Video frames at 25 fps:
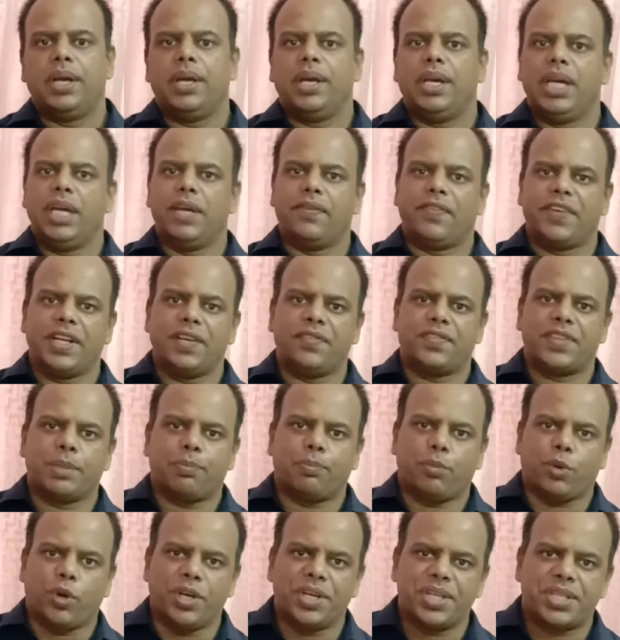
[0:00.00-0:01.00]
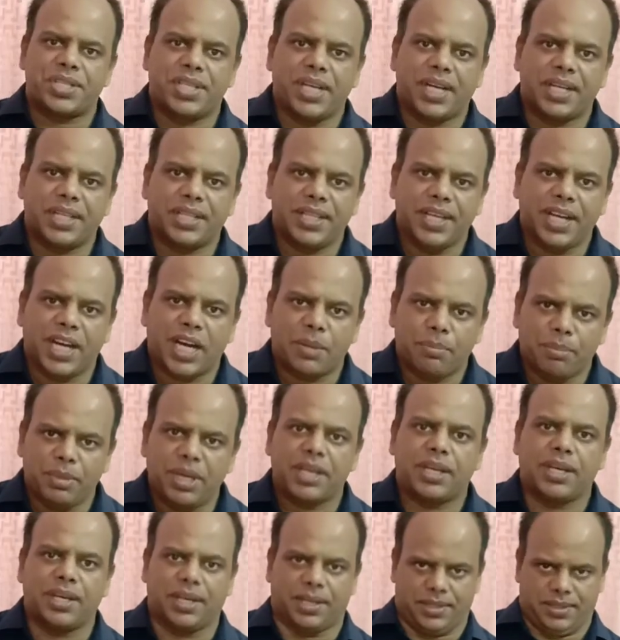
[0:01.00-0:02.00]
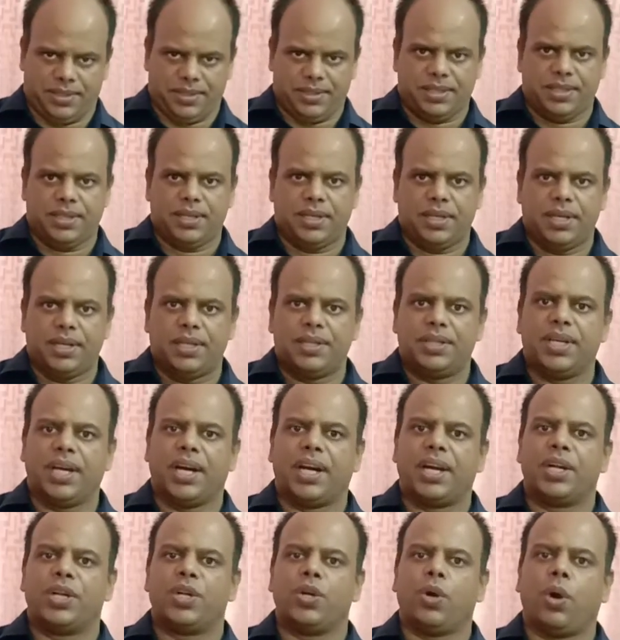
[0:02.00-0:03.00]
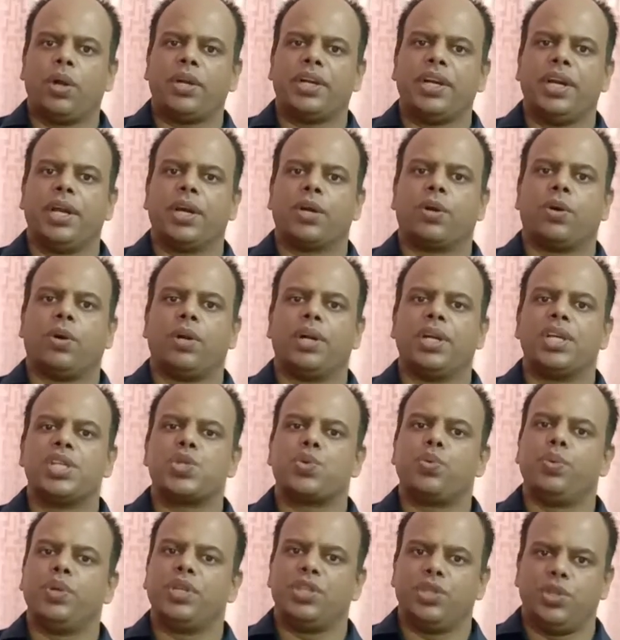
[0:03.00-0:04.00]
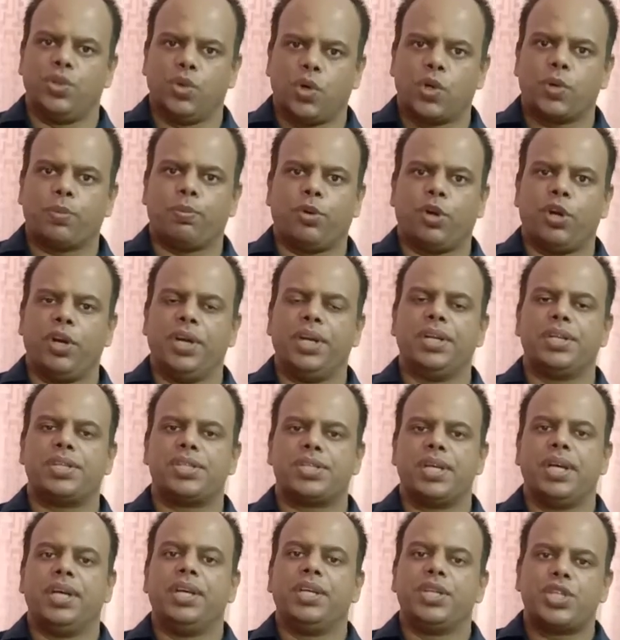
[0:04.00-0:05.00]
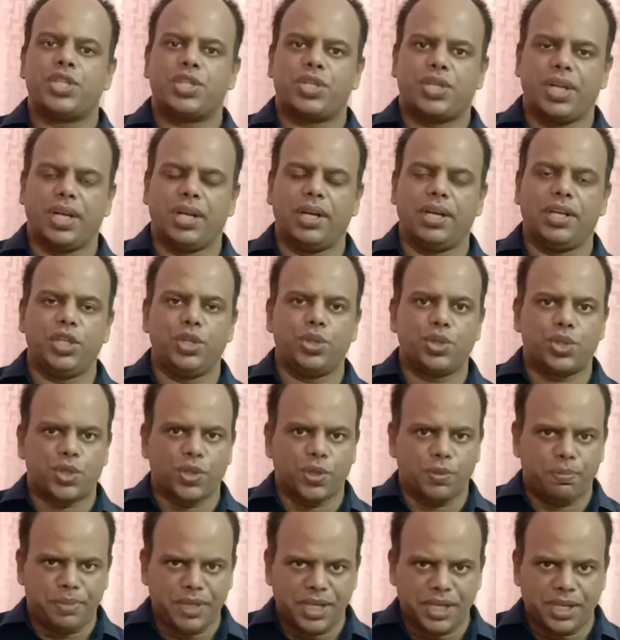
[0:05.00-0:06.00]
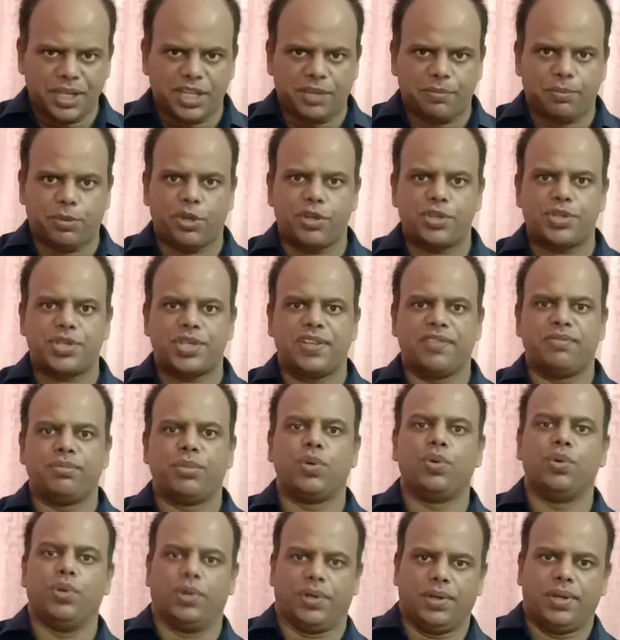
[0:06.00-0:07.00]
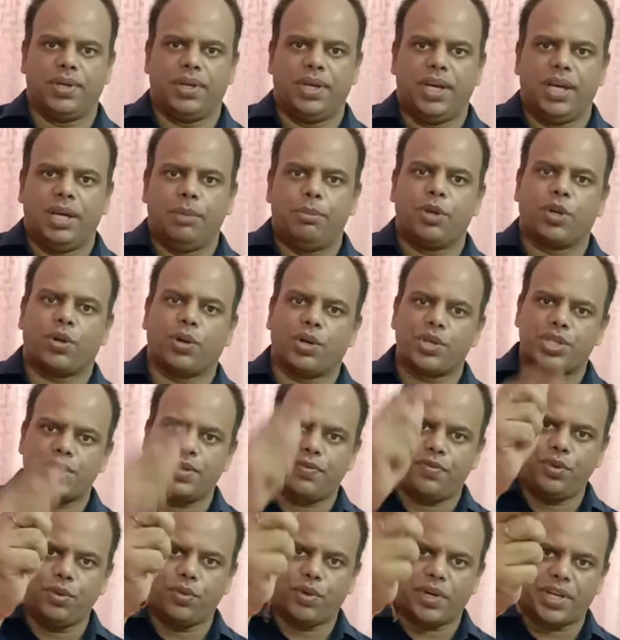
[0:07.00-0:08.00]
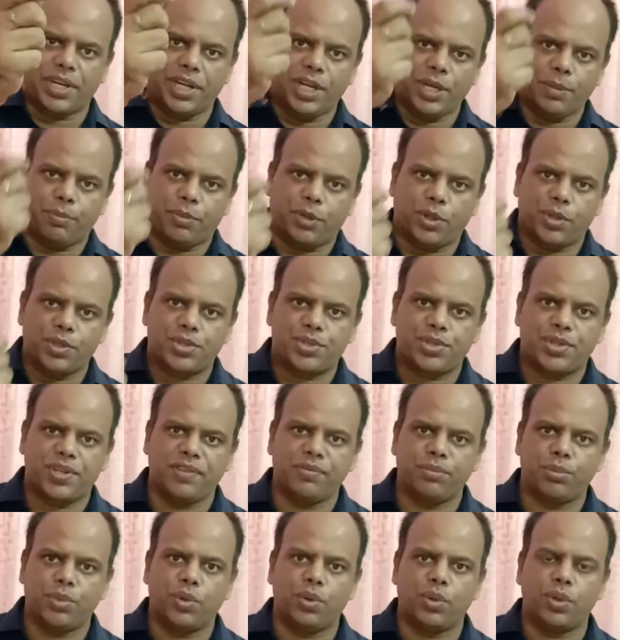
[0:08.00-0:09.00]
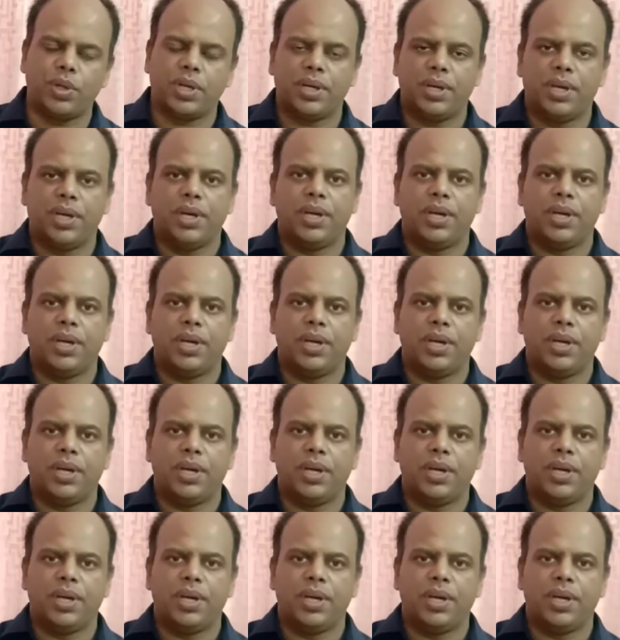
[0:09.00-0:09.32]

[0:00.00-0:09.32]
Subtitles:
Even if the points that they are making, they are not in accordance with your points, still you should be in a positive mood. Because if you are in a positive mood,